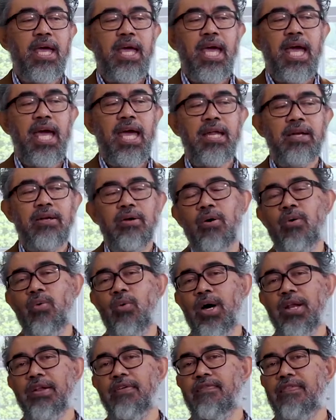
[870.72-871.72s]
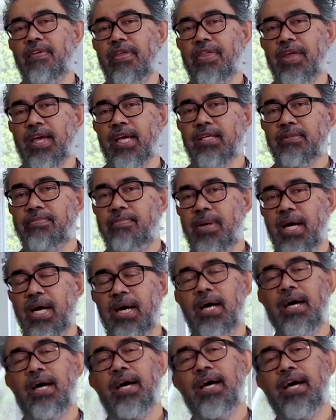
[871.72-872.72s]
And one of the things, uh,
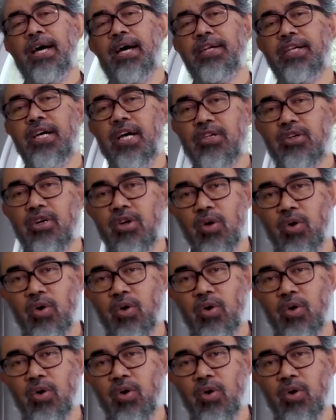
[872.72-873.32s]
uh Dr.